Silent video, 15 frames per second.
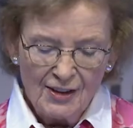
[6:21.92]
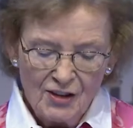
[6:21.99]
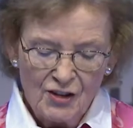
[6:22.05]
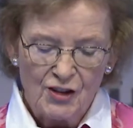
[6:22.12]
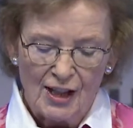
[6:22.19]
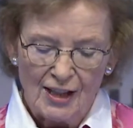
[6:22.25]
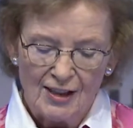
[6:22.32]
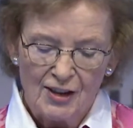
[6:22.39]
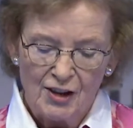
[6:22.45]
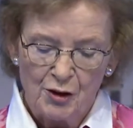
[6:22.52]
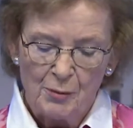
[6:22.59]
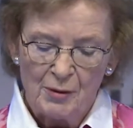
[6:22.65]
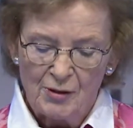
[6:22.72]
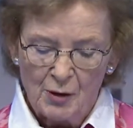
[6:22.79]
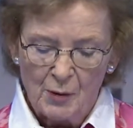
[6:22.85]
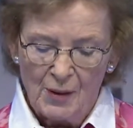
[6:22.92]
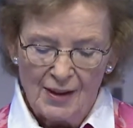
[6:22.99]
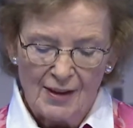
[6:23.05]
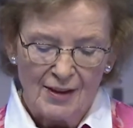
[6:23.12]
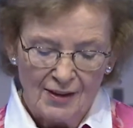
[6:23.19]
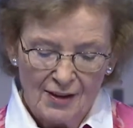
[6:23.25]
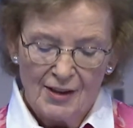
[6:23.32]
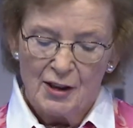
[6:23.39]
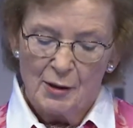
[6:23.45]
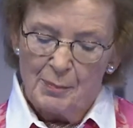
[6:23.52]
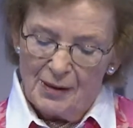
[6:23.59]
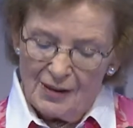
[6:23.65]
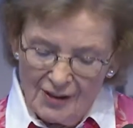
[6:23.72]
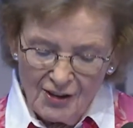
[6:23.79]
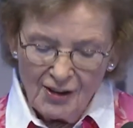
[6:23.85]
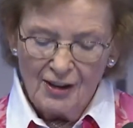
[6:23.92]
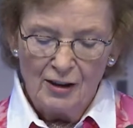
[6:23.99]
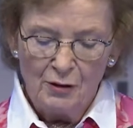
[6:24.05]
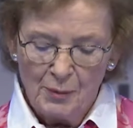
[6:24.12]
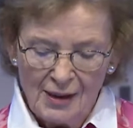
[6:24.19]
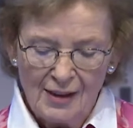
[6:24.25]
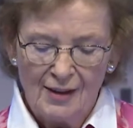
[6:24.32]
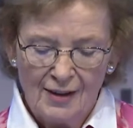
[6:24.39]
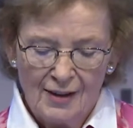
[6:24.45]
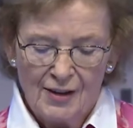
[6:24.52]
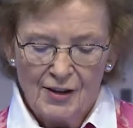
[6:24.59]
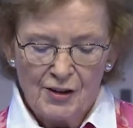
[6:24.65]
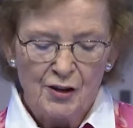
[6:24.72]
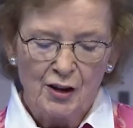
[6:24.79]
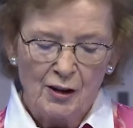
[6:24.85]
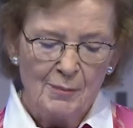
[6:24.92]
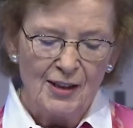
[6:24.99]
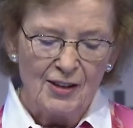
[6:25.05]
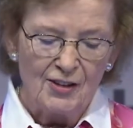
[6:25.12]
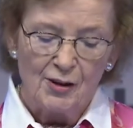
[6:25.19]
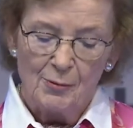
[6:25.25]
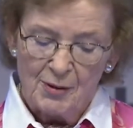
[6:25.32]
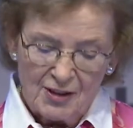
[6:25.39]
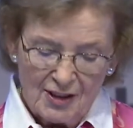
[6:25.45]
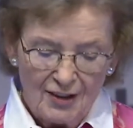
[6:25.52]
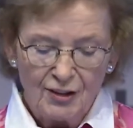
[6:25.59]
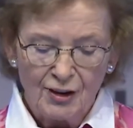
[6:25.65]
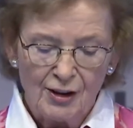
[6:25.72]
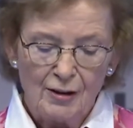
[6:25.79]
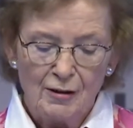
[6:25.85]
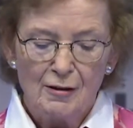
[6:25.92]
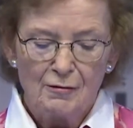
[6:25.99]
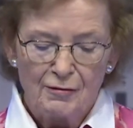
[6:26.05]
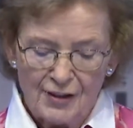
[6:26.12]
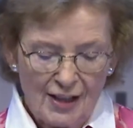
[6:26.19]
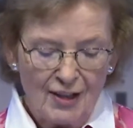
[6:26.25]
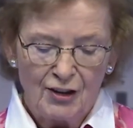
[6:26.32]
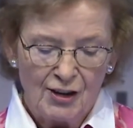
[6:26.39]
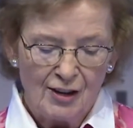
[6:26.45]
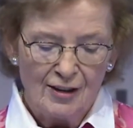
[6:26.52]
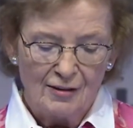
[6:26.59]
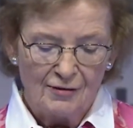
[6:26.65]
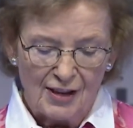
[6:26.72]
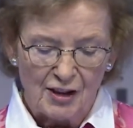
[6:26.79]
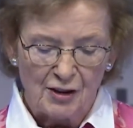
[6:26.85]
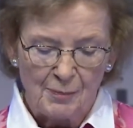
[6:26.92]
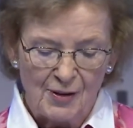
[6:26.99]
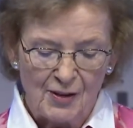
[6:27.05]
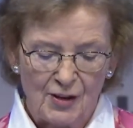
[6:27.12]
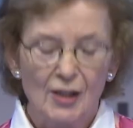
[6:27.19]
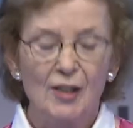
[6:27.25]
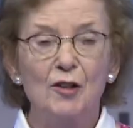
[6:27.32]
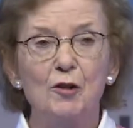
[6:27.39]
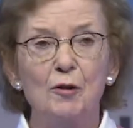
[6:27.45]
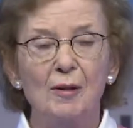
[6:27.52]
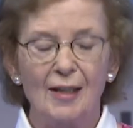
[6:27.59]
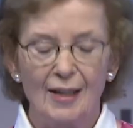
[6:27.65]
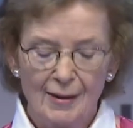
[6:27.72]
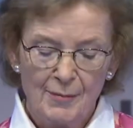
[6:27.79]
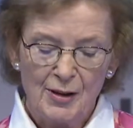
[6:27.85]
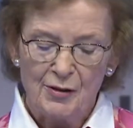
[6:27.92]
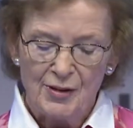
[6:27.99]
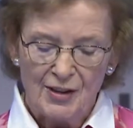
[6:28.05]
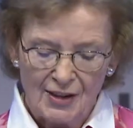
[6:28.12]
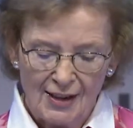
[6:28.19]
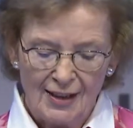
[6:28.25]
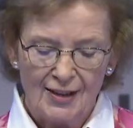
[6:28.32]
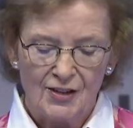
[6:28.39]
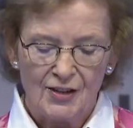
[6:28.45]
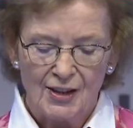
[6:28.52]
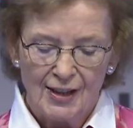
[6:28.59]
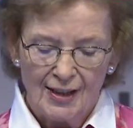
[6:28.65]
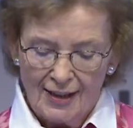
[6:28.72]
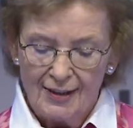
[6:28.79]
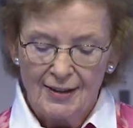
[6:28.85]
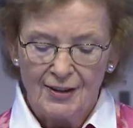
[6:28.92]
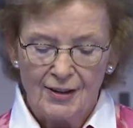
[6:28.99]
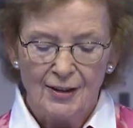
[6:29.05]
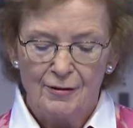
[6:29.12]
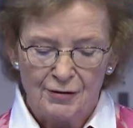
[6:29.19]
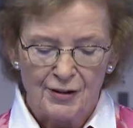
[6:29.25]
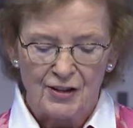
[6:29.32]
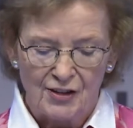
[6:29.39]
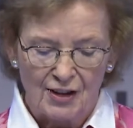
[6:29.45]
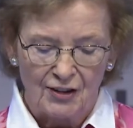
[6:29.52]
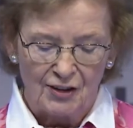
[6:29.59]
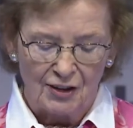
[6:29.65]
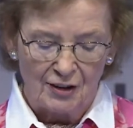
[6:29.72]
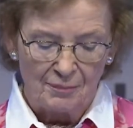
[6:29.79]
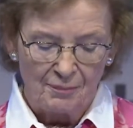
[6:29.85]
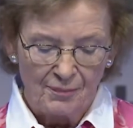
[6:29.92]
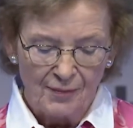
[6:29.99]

this challenge will require the political will to commit substantial financial investment to climate-resilient health infrastructure.